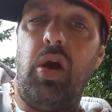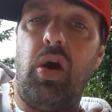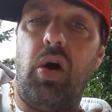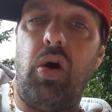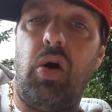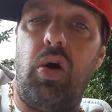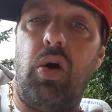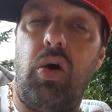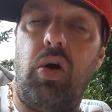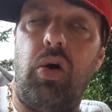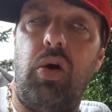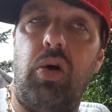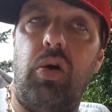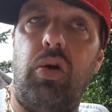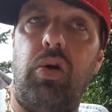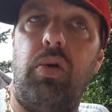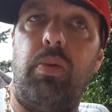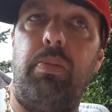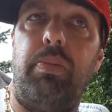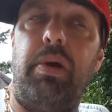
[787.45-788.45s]

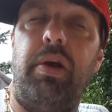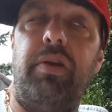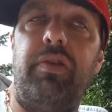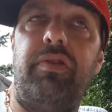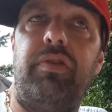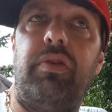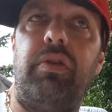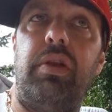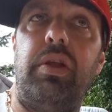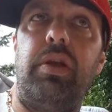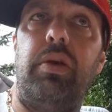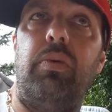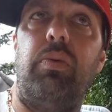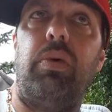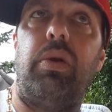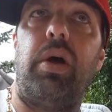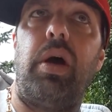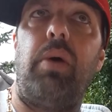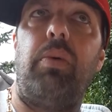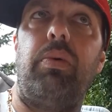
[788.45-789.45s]
are basically
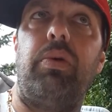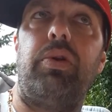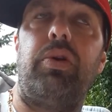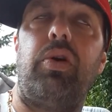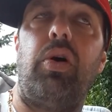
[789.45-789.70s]
what I would